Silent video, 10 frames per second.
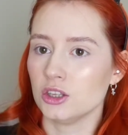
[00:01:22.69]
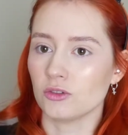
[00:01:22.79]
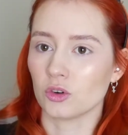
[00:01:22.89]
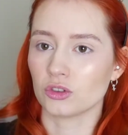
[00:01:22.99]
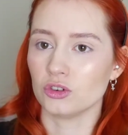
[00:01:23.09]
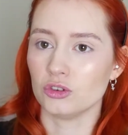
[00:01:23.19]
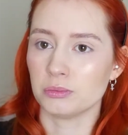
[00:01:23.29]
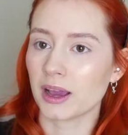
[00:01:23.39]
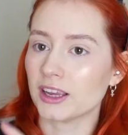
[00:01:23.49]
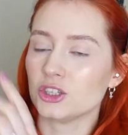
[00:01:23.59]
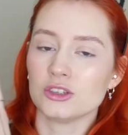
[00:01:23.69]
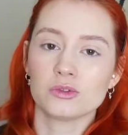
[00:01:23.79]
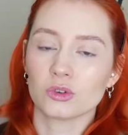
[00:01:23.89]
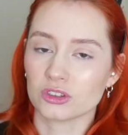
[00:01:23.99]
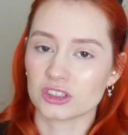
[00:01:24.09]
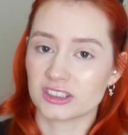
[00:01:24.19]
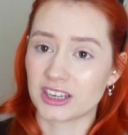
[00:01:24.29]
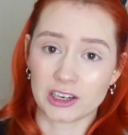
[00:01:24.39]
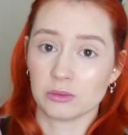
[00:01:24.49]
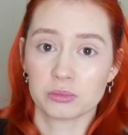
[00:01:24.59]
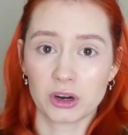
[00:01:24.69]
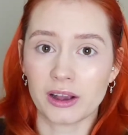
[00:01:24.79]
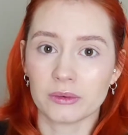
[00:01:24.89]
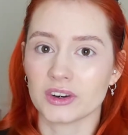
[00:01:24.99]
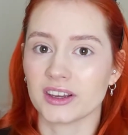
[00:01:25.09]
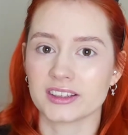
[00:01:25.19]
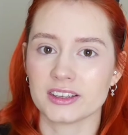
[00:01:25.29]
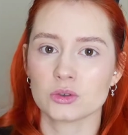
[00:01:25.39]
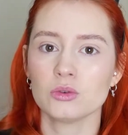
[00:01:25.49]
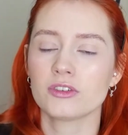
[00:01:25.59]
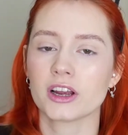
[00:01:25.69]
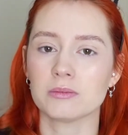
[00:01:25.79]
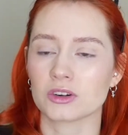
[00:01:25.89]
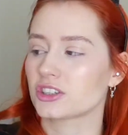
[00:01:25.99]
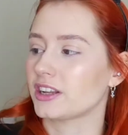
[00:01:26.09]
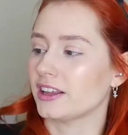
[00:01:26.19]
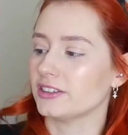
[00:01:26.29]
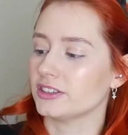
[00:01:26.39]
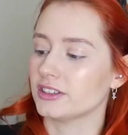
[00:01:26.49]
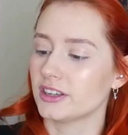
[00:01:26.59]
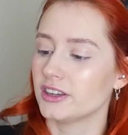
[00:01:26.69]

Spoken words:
You've got the nude beige, you've got the standard brown, like, it's all very much standard.